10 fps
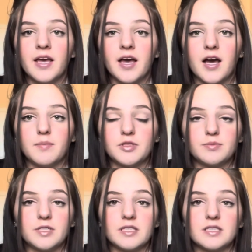
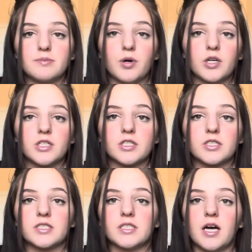amusement
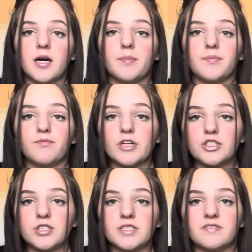parks,
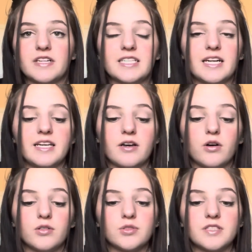restaurants, fine dining, all
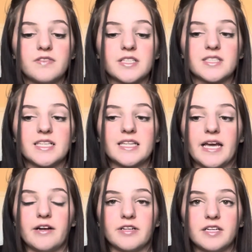sorts of things in the
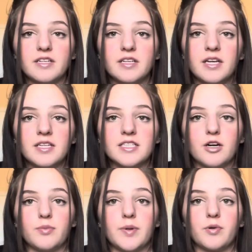area to help
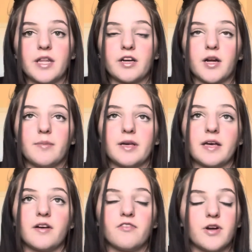people that are coming
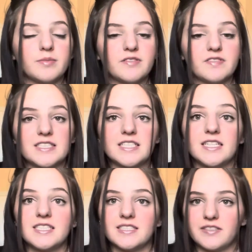from different states
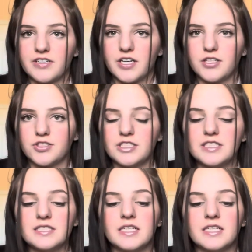and different countries.